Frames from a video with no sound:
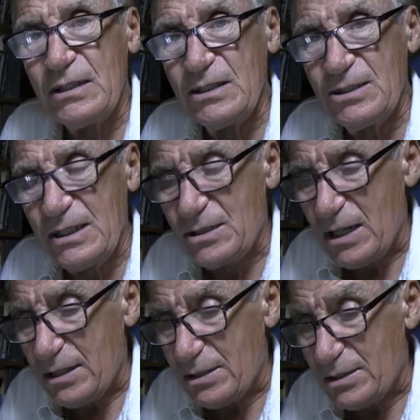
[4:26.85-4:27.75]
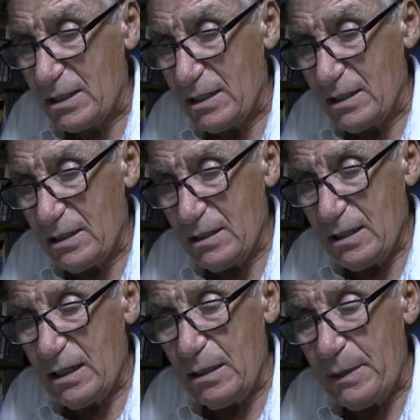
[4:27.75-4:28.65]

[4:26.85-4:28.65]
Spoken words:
his desires, and he